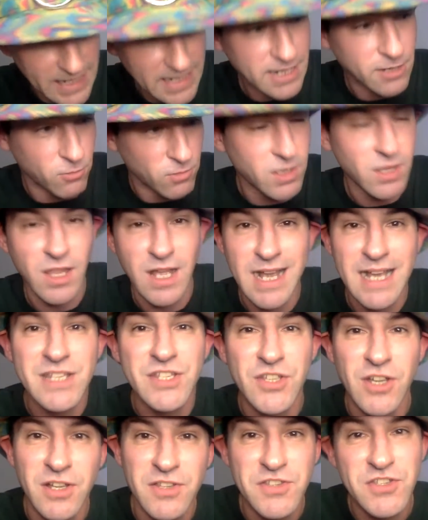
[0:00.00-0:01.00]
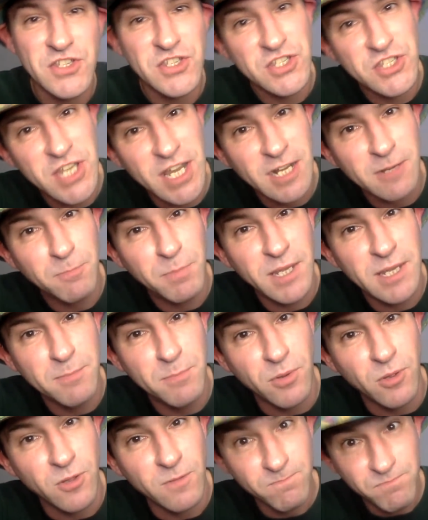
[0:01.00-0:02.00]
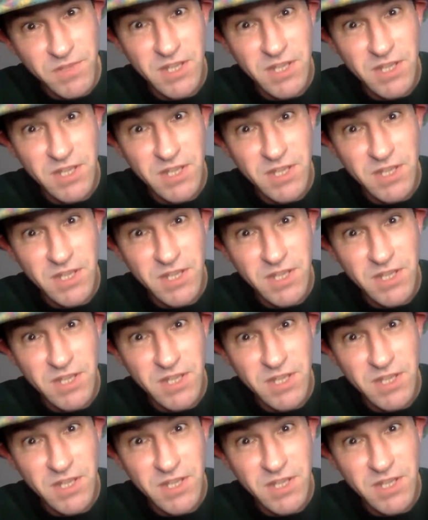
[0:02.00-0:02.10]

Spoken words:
it relies on sick people